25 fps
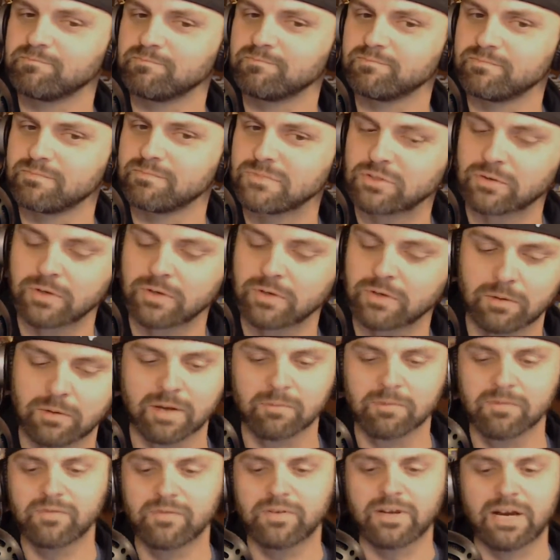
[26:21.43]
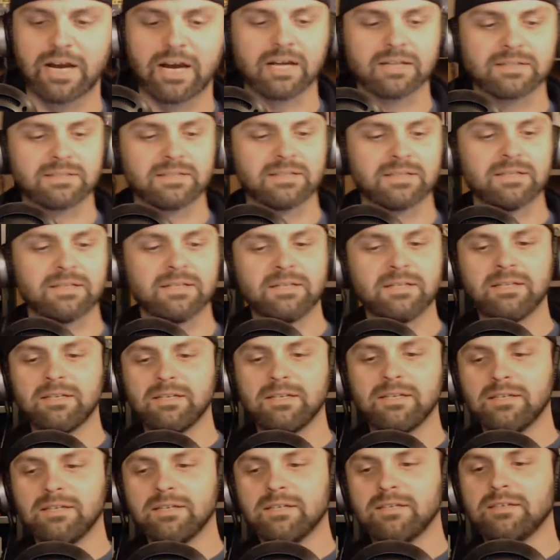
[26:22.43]
so anyway, we
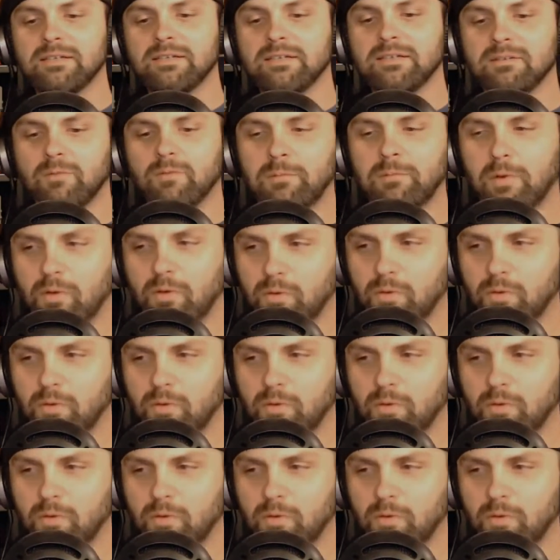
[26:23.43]
both